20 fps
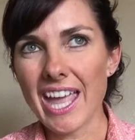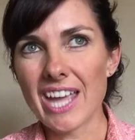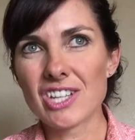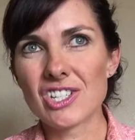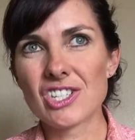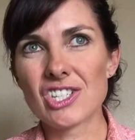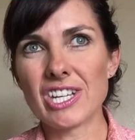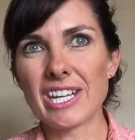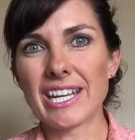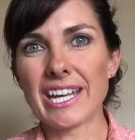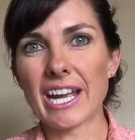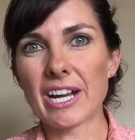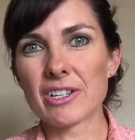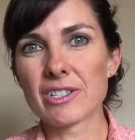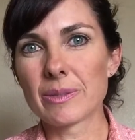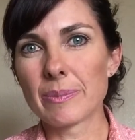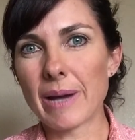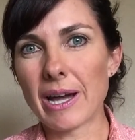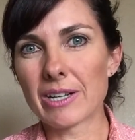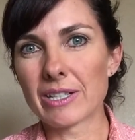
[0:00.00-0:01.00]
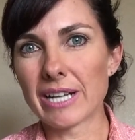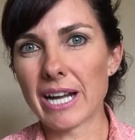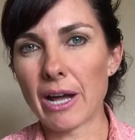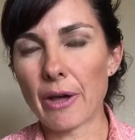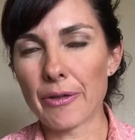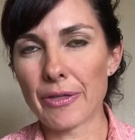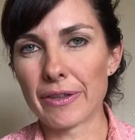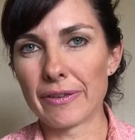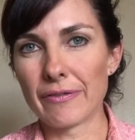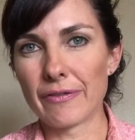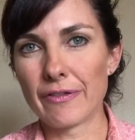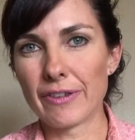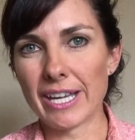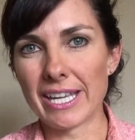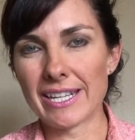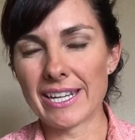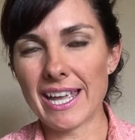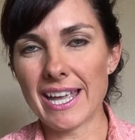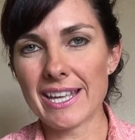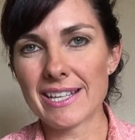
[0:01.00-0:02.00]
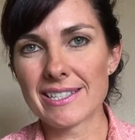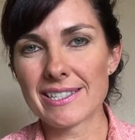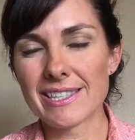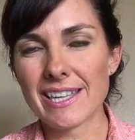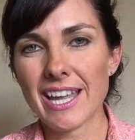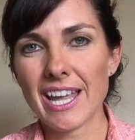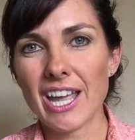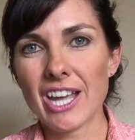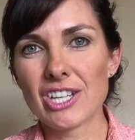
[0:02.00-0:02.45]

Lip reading: She cares about her health and fitness.